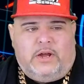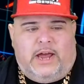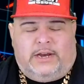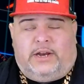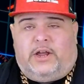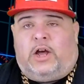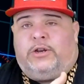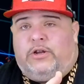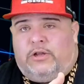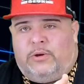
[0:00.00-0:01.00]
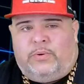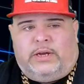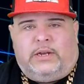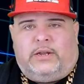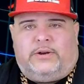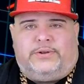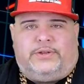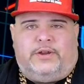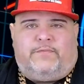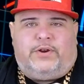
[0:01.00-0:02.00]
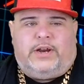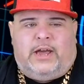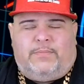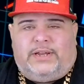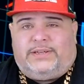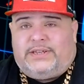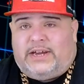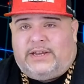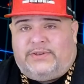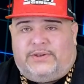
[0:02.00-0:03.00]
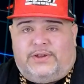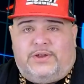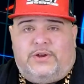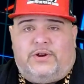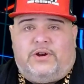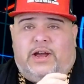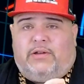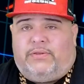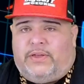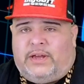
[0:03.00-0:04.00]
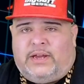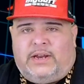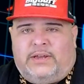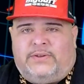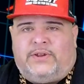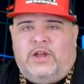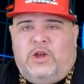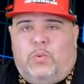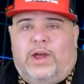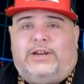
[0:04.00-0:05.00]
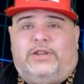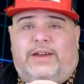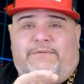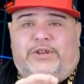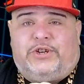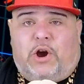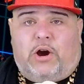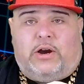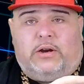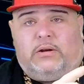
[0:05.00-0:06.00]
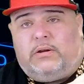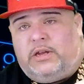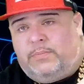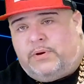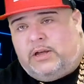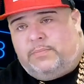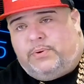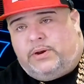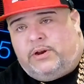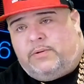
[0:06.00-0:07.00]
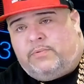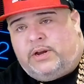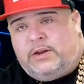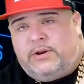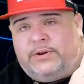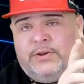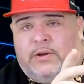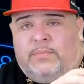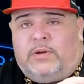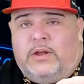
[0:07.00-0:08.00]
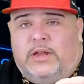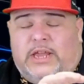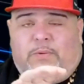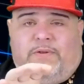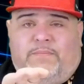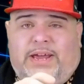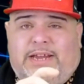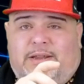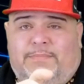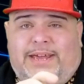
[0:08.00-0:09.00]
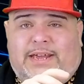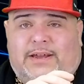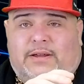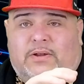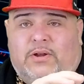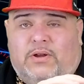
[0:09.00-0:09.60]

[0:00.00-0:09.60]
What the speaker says: And then ungluing, there's different, how many seconds to cure, how thick it is. We actually have a chart, you'll probably put it up right here or something, that we've made to make it